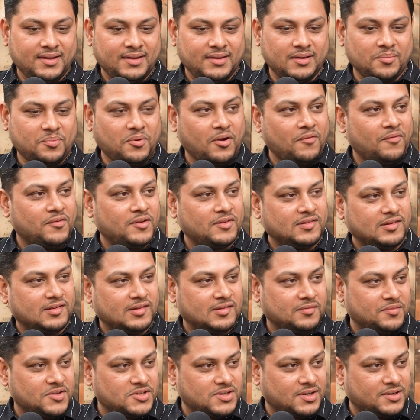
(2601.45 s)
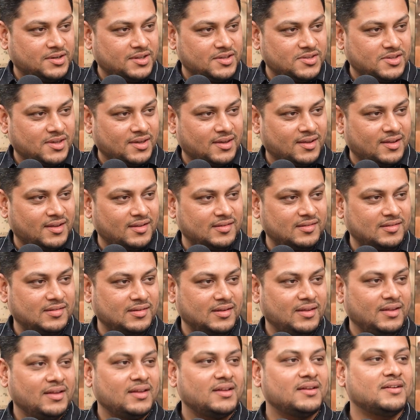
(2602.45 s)
the professors which are teaching us
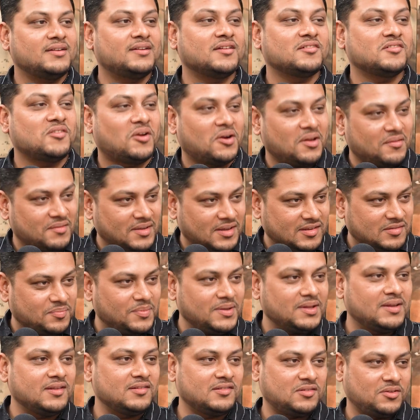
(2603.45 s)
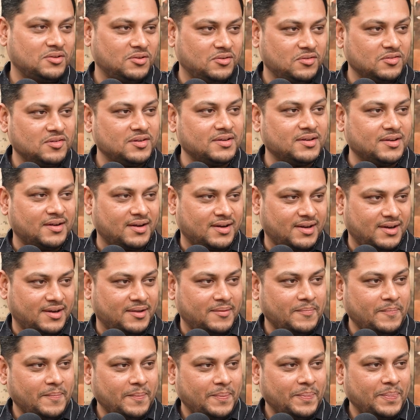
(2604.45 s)
does not have the experience to use it directly.